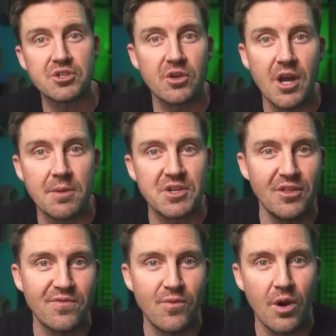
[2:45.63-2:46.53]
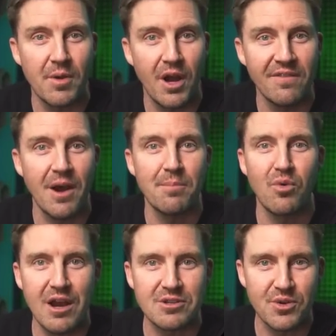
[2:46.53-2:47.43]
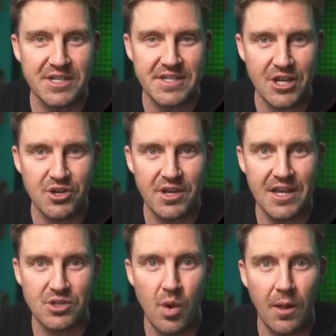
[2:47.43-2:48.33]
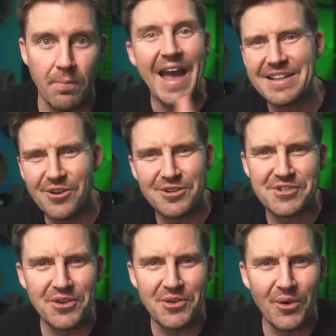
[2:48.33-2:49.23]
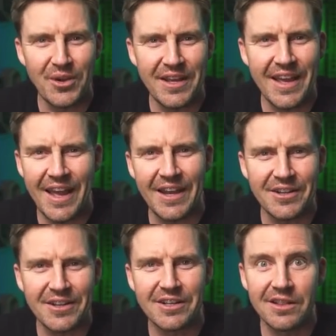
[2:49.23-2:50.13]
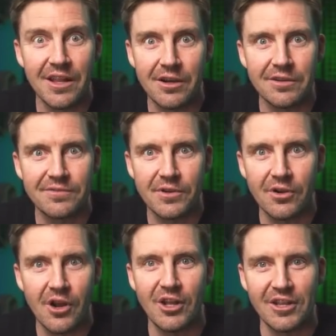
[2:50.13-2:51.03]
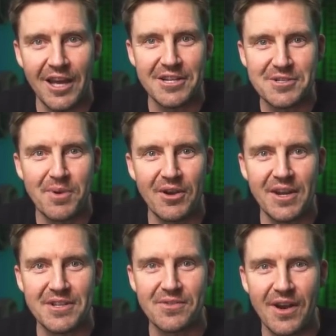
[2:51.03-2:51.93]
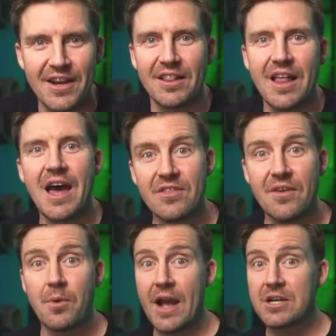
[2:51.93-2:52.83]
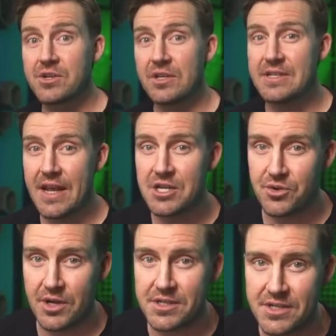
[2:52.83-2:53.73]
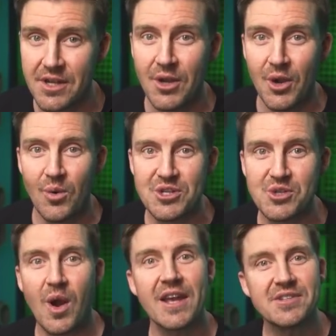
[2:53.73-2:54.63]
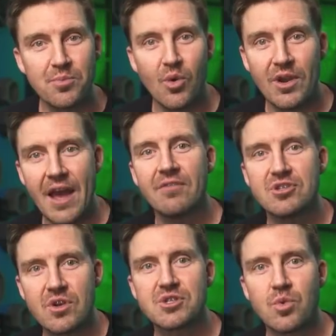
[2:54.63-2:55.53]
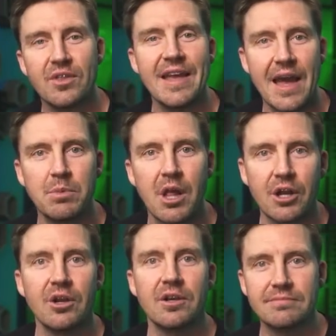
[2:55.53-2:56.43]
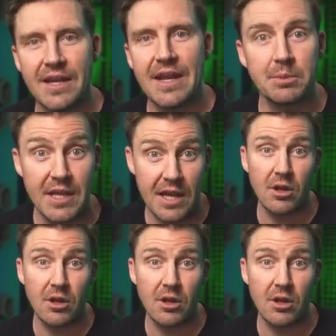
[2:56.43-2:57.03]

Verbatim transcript: also comes in the form of a browser extension as well. Ads aren't just annoying and clutter for your online experience, right? A lot of them are actually dangerous which is why it's important to have a trustworthy ad blocker enabled